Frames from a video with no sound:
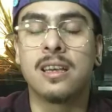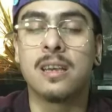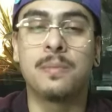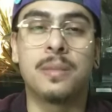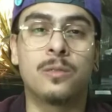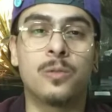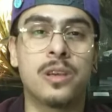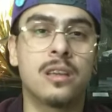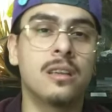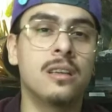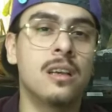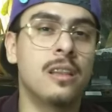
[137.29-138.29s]
in
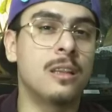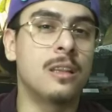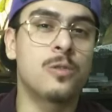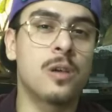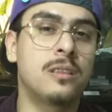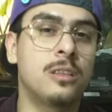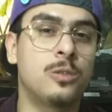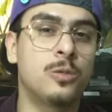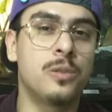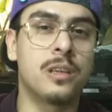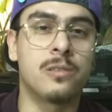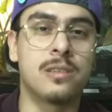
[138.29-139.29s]
between the
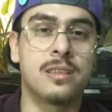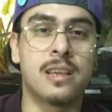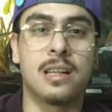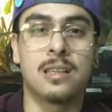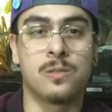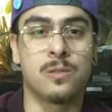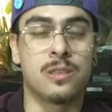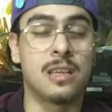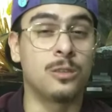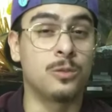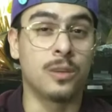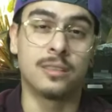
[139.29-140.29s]
22 degrees Celsius
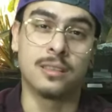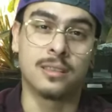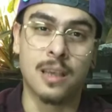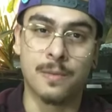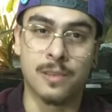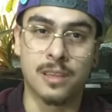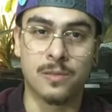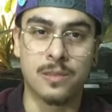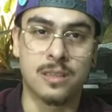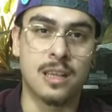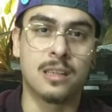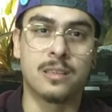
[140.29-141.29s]
and 27
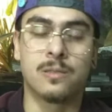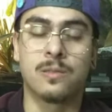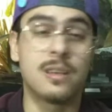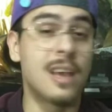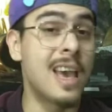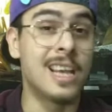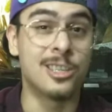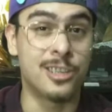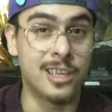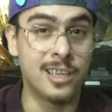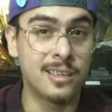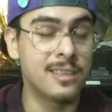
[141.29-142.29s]
degrees Celsius, and
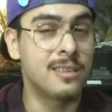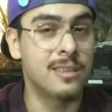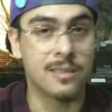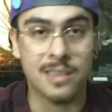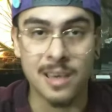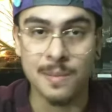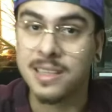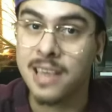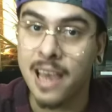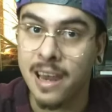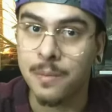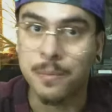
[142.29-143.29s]
she just keeps
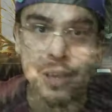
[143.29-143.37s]
getting